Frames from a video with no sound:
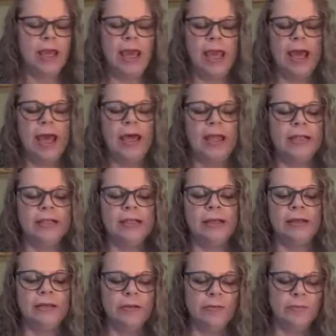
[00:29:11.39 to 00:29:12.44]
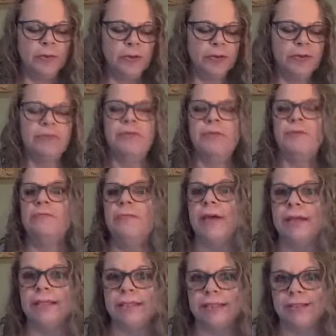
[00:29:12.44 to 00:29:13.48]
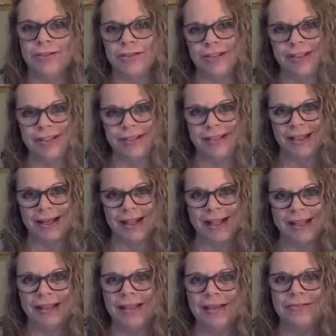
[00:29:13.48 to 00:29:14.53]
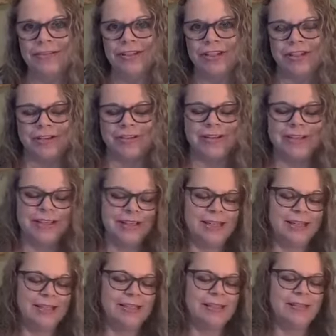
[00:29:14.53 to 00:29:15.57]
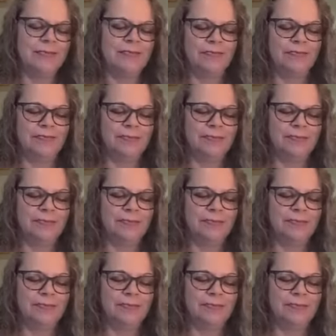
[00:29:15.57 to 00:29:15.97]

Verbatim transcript: And they're beautiful messages, and I love sharing these.